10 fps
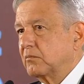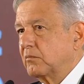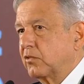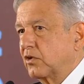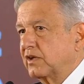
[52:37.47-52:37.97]

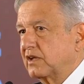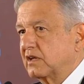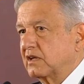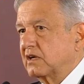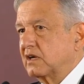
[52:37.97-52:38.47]
uh, give
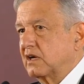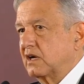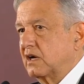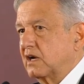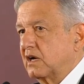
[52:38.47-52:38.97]
you my
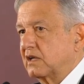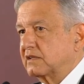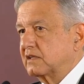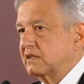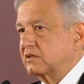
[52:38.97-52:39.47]
uh,
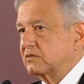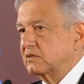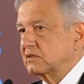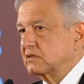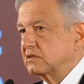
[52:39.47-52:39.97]
writings
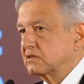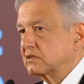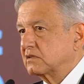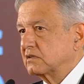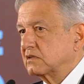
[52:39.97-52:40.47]
that
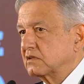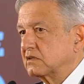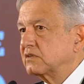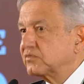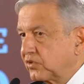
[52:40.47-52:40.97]
uh,
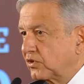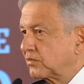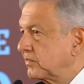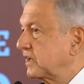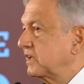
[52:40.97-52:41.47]
you were
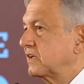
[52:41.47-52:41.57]
informed.